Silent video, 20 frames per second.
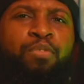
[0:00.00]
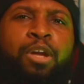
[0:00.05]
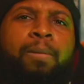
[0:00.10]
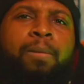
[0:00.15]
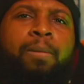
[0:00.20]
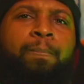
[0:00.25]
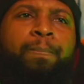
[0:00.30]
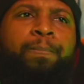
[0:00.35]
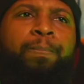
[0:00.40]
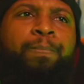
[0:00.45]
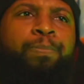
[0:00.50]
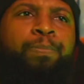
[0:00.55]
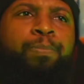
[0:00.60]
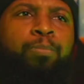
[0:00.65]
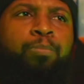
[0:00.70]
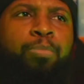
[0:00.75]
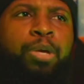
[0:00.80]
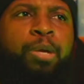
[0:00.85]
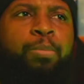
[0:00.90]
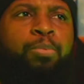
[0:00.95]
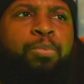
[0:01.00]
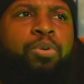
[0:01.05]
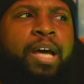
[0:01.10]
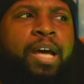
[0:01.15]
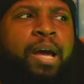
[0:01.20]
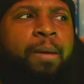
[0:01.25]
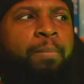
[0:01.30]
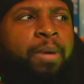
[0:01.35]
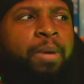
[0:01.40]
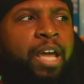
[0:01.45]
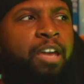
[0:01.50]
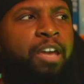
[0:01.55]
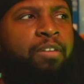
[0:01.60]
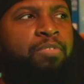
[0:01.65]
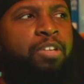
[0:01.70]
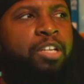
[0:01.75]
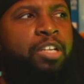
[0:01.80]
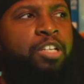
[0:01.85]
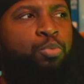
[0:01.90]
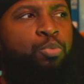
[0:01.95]
this is the thing. People
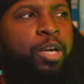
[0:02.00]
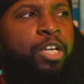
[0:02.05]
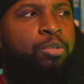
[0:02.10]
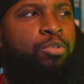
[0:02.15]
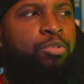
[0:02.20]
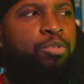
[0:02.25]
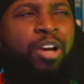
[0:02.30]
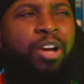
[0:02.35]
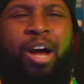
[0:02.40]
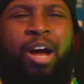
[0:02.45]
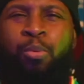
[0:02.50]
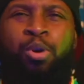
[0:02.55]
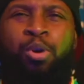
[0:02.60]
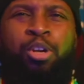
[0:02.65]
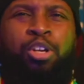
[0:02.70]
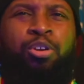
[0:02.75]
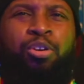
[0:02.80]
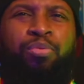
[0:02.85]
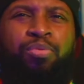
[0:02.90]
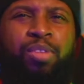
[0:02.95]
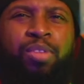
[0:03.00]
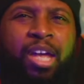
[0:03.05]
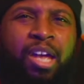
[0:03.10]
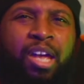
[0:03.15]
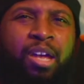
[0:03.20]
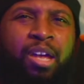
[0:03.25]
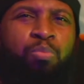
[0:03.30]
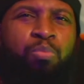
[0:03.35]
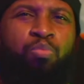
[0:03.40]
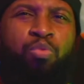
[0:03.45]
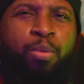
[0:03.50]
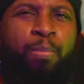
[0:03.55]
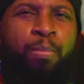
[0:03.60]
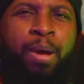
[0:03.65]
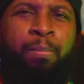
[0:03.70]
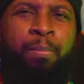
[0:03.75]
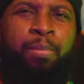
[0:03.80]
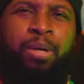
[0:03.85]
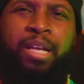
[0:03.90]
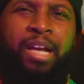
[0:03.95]
that behave these ways with you, I wonder if they
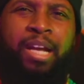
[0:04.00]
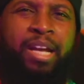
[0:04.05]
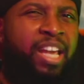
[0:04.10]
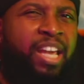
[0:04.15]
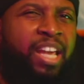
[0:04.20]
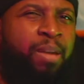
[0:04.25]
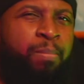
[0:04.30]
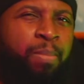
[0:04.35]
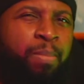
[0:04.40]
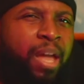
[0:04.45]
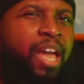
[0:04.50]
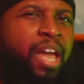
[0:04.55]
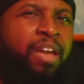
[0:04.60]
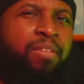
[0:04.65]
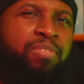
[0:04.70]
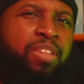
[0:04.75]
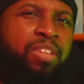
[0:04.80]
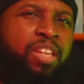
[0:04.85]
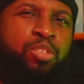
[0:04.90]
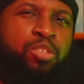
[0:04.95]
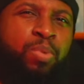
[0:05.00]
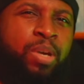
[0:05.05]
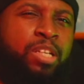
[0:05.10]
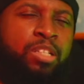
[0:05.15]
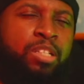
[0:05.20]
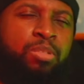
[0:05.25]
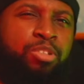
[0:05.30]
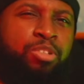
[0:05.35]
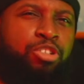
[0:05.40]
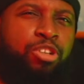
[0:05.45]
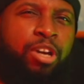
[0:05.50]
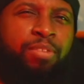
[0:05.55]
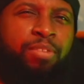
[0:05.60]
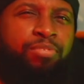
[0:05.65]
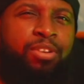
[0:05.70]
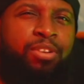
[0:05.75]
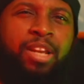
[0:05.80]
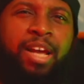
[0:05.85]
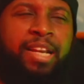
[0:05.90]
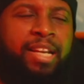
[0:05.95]
remember that they behave these ways
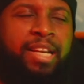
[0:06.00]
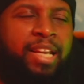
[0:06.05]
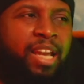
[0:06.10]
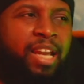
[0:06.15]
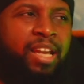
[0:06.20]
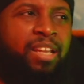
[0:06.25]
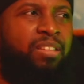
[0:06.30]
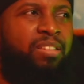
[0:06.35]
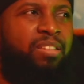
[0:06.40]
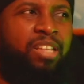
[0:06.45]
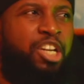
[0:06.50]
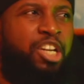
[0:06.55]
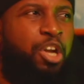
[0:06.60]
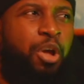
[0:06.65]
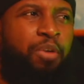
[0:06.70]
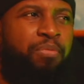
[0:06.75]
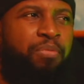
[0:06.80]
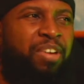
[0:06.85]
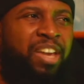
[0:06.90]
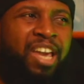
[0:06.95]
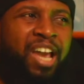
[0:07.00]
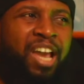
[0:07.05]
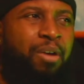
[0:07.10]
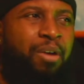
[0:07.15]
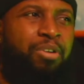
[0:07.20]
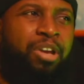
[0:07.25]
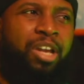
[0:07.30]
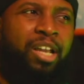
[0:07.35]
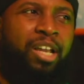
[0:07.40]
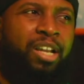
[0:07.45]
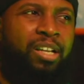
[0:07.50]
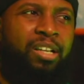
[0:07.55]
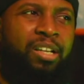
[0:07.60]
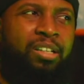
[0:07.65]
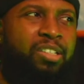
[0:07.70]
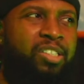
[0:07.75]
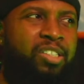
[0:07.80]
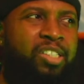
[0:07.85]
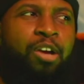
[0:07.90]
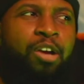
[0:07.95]
with you. I feel like they they don't even carry
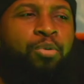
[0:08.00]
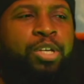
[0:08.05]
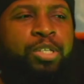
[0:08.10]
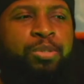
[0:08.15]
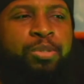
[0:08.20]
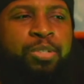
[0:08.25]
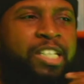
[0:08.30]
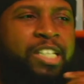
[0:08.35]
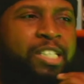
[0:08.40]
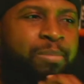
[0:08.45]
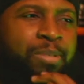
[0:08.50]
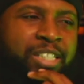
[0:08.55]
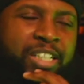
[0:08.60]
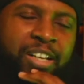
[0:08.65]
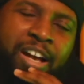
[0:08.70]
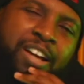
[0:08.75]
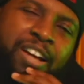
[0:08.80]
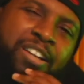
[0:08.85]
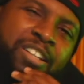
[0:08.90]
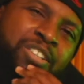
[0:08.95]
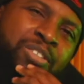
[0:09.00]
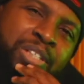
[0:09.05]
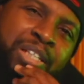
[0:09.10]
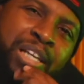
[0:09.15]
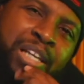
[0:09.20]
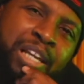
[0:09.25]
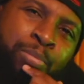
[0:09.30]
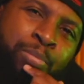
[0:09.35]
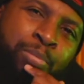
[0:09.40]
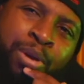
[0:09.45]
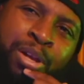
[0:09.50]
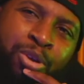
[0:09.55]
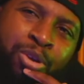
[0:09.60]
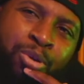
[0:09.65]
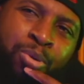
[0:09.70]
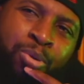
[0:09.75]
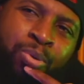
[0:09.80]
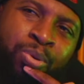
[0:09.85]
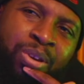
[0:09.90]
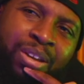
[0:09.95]
it. Because I always say to myself, how do you
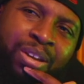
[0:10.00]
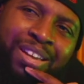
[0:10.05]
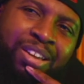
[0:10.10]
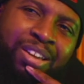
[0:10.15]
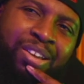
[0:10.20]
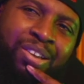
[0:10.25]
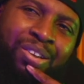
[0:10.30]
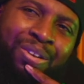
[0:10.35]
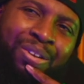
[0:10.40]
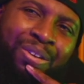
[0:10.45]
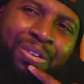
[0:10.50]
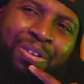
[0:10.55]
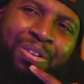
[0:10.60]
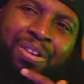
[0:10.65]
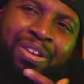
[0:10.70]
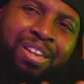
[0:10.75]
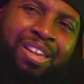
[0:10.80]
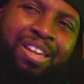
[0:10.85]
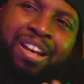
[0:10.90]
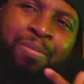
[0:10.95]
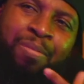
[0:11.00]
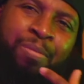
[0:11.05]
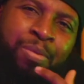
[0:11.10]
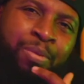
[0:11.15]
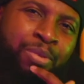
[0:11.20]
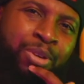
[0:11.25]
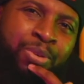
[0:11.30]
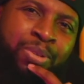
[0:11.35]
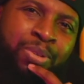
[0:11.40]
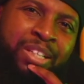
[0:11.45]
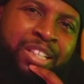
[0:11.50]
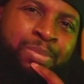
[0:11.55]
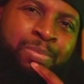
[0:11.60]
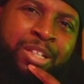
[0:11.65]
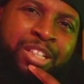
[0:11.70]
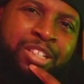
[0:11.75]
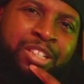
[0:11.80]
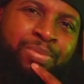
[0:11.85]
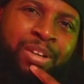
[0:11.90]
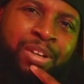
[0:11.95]
sleep when you, you know what I mean, when
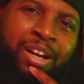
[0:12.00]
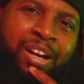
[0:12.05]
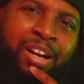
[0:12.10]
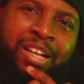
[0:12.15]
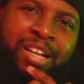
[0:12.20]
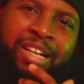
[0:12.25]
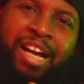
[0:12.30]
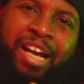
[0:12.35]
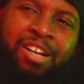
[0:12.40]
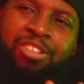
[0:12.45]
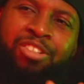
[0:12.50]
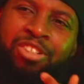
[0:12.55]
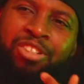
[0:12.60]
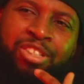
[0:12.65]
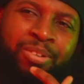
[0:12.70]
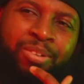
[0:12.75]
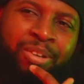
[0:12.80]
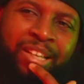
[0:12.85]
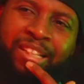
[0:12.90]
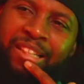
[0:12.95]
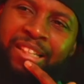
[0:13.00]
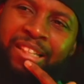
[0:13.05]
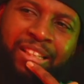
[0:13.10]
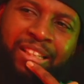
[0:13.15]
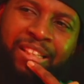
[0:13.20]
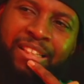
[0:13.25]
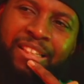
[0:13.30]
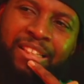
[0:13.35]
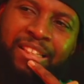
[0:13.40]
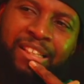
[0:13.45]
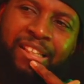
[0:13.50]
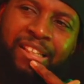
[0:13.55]
you're this much of a cunt? How do you do it?